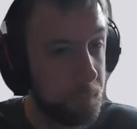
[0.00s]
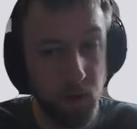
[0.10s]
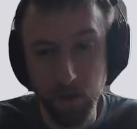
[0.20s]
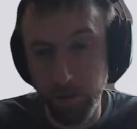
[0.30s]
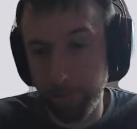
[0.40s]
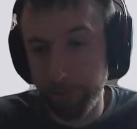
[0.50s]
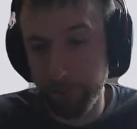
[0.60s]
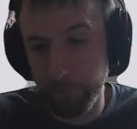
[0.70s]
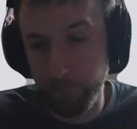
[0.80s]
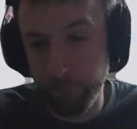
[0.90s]
But
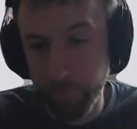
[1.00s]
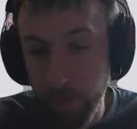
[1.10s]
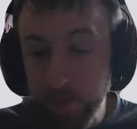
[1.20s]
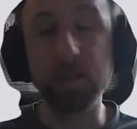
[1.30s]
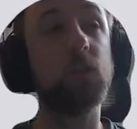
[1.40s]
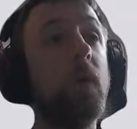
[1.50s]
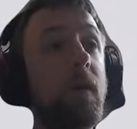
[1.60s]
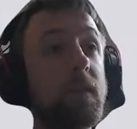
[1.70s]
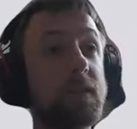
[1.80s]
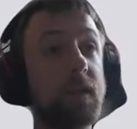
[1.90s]
yeah, so I've
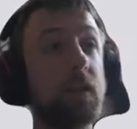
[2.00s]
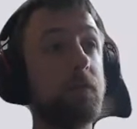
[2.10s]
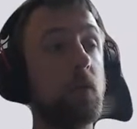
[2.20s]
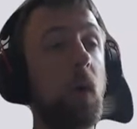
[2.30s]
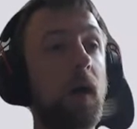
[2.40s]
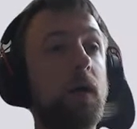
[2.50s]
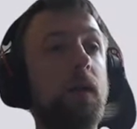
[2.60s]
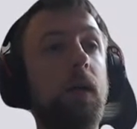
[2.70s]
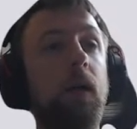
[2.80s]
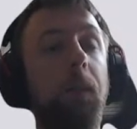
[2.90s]
had this idea for a
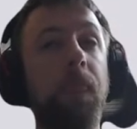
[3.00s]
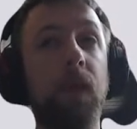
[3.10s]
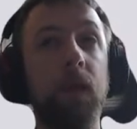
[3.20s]
while.